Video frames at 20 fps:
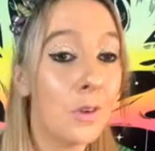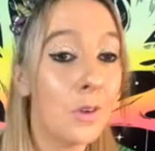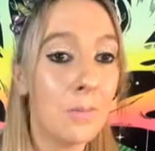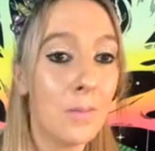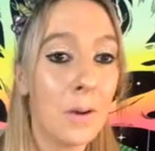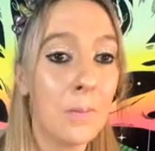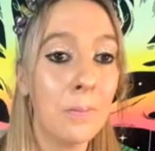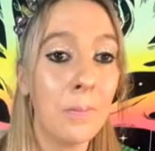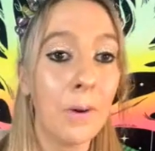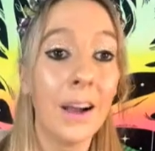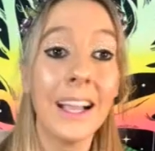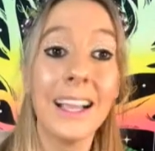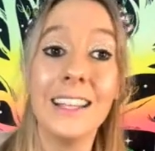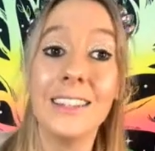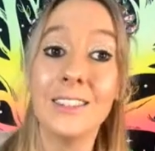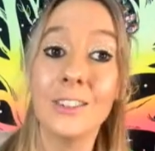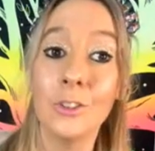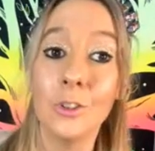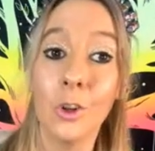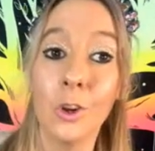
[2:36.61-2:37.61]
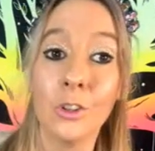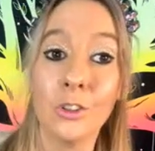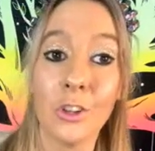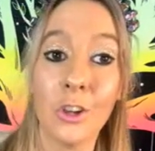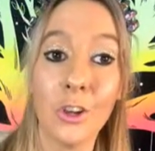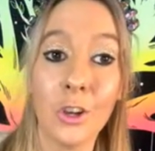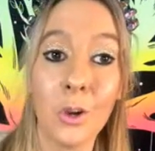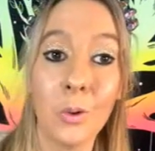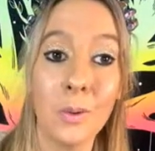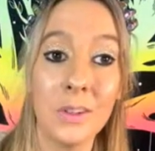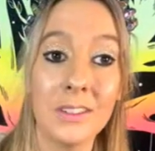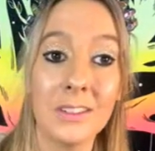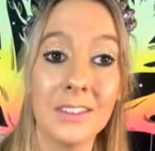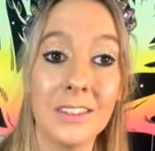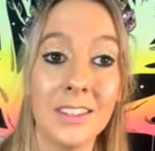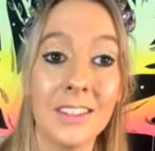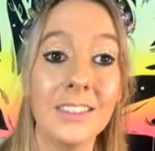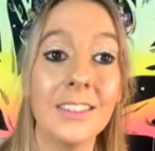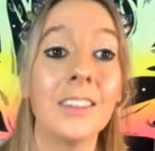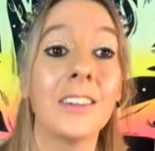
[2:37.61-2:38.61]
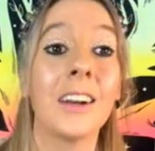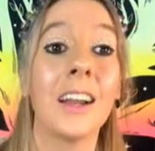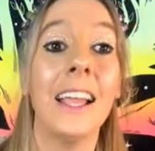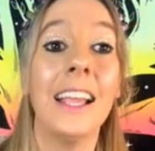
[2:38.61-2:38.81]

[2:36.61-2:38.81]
remember it's not a coincidence.